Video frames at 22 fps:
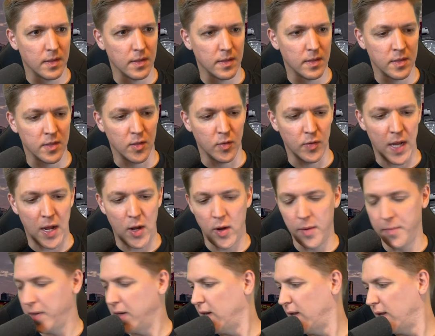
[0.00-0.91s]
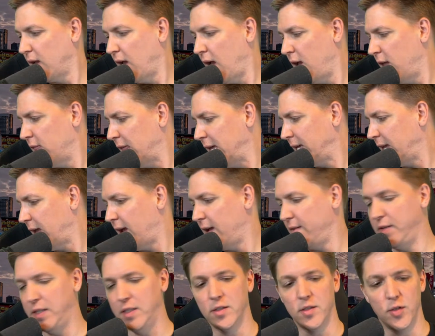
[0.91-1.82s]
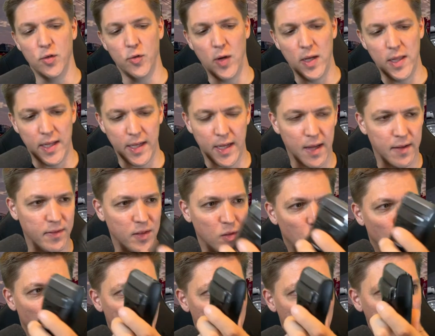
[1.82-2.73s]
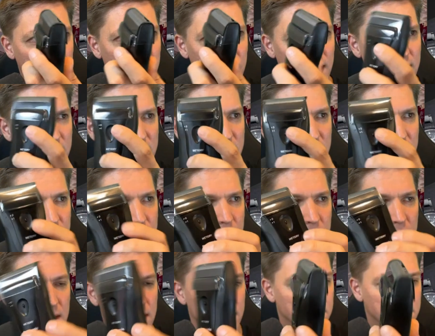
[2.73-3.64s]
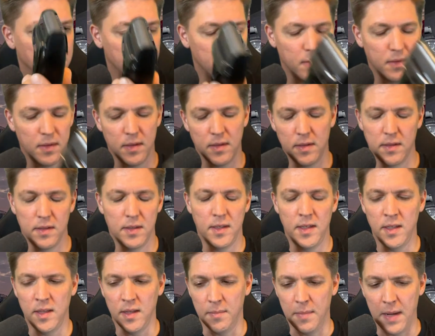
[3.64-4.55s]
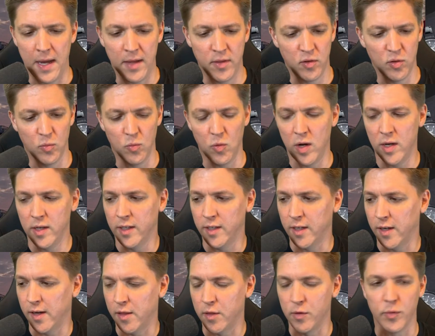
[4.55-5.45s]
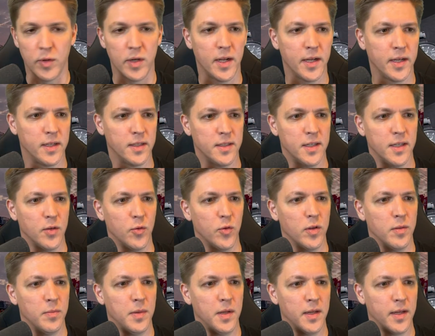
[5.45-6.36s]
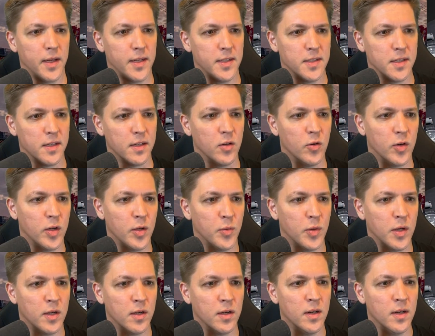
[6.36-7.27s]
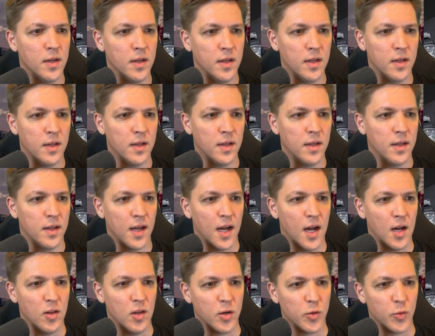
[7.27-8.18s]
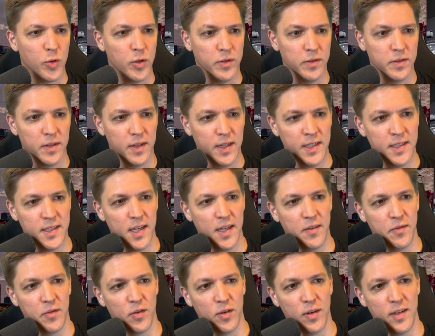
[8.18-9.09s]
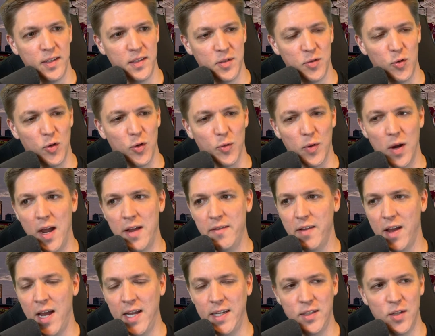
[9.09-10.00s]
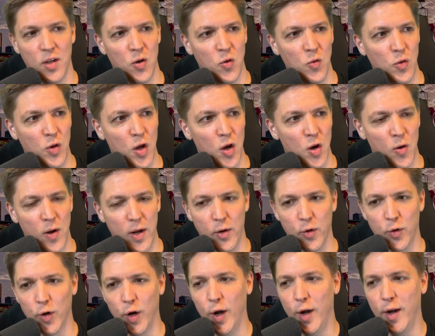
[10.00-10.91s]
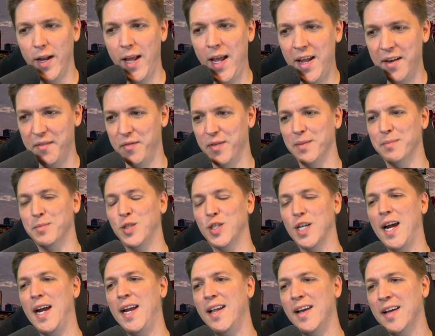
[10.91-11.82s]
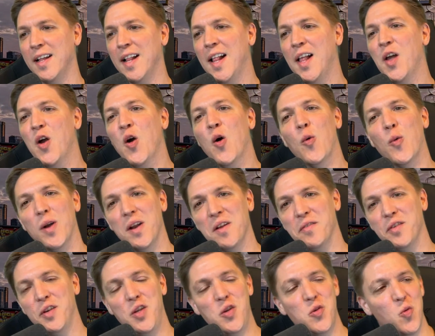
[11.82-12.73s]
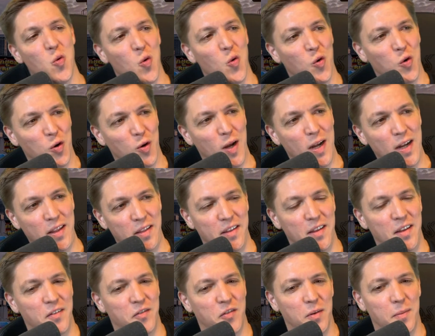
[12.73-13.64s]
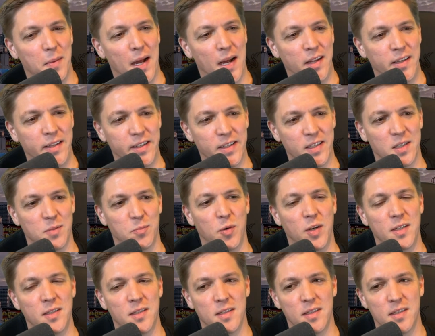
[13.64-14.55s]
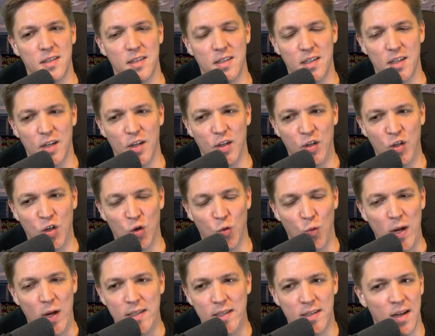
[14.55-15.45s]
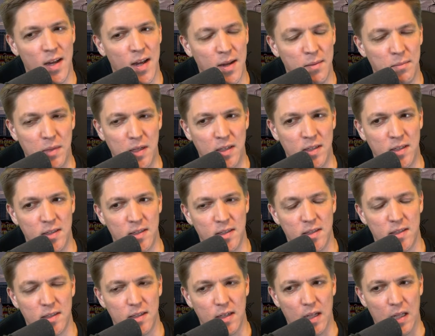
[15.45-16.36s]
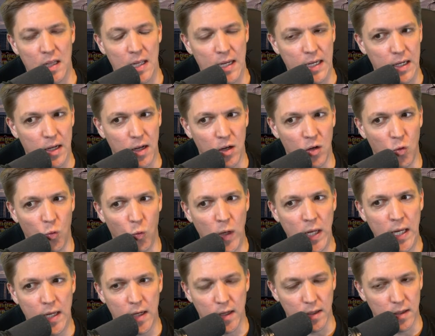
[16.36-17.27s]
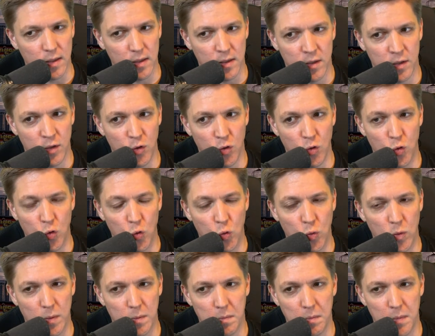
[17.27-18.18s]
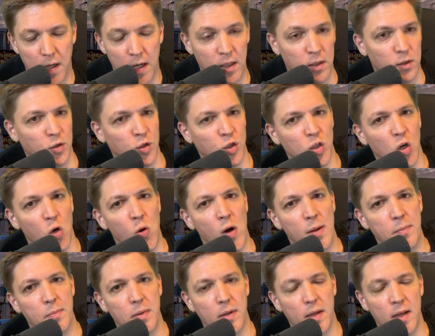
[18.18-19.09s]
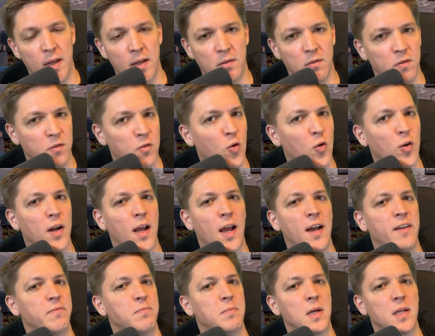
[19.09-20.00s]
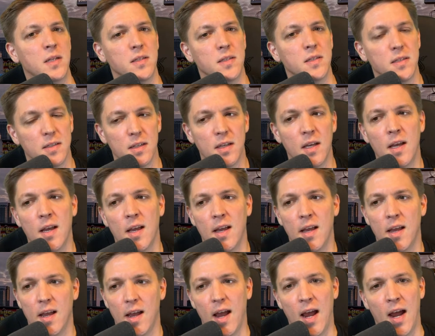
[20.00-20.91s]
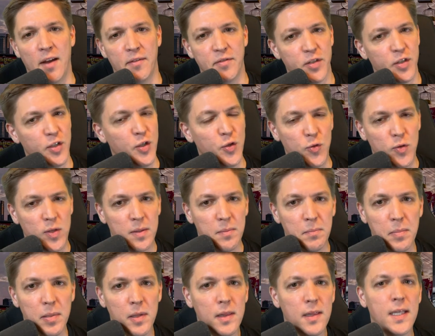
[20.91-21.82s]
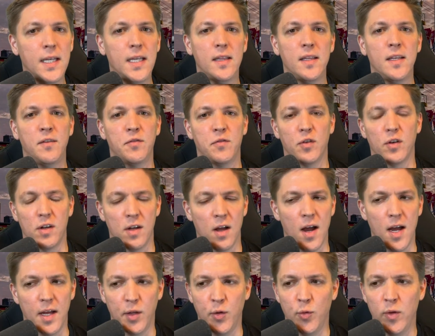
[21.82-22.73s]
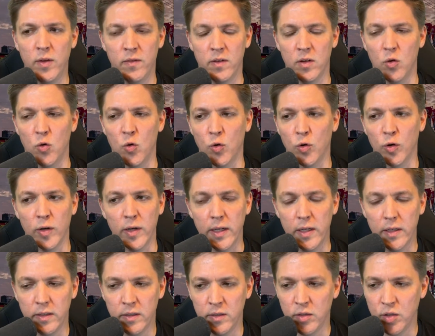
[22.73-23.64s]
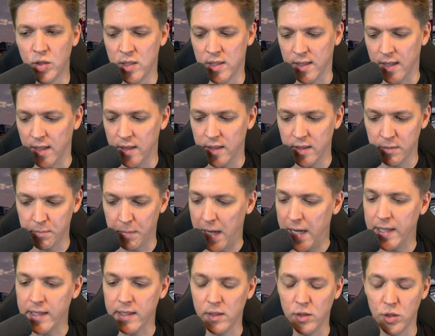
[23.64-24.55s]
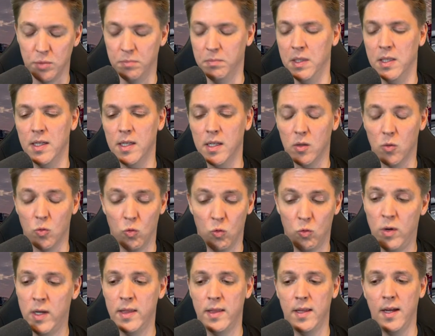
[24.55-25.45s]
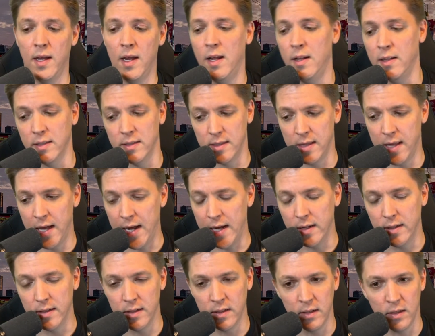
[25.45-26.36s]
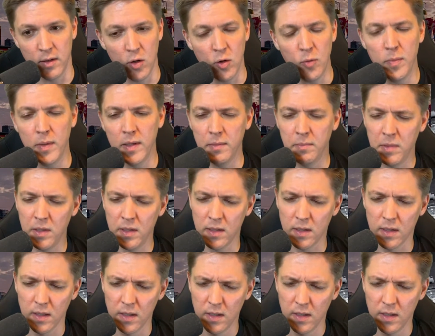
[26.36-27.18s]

So now I like having two. I like having one as like my in the bathroom one and another one I can take with me in case I go anywhere. How long will it take for it to arrive? I don't know. I ordered it from China. Whenever you order anything from AliExpress, your wait time is like a week to it'll show up in 4.5 months after you completely forgot you even ordered it. You'll just get this package and be like, what the hell is that? And open it and be like,